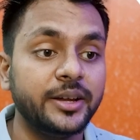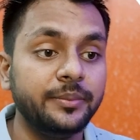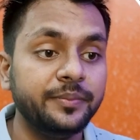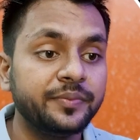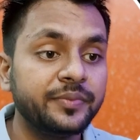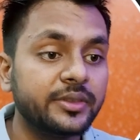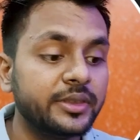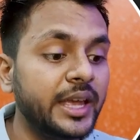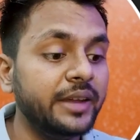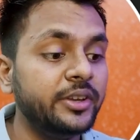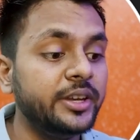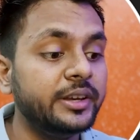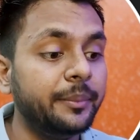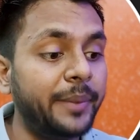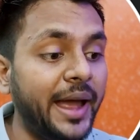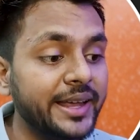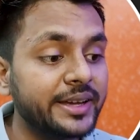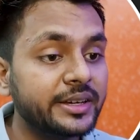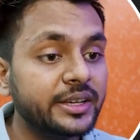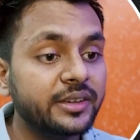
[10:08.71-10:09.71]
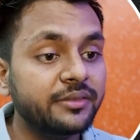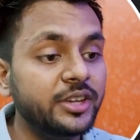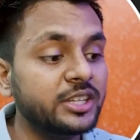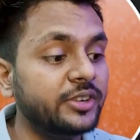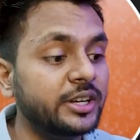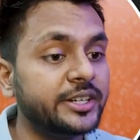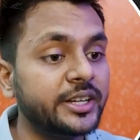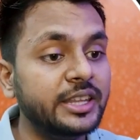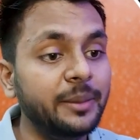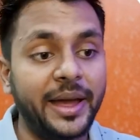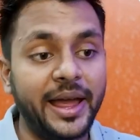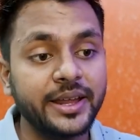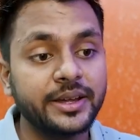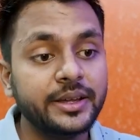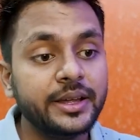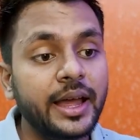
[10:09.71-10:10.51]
Then we need the back, which will return the back,